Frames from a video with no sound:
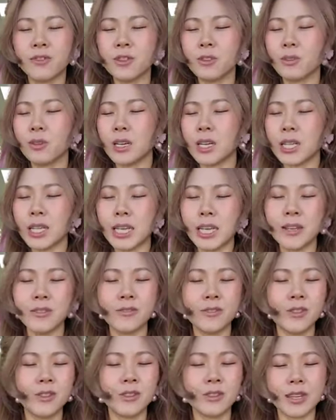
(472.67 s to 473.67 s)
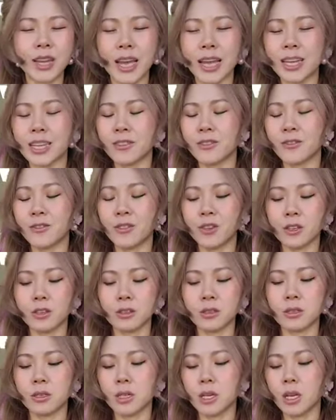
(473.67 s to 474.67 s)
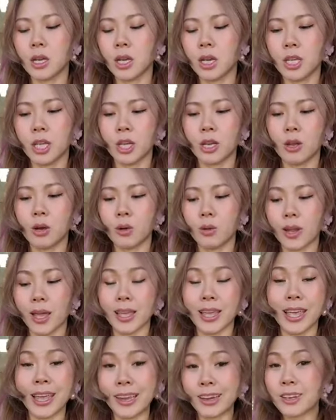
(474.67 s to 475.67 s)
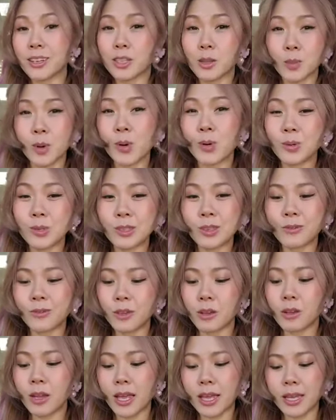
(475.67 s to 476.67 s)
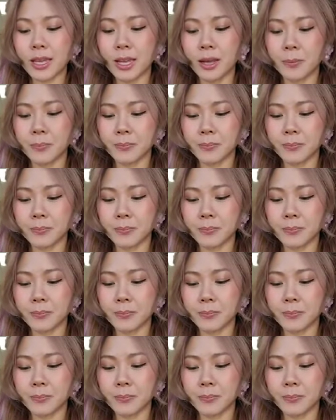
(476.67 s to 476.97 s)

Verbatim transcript: feel clean, feel nice, feel, you know, like hair is supposed to feel like,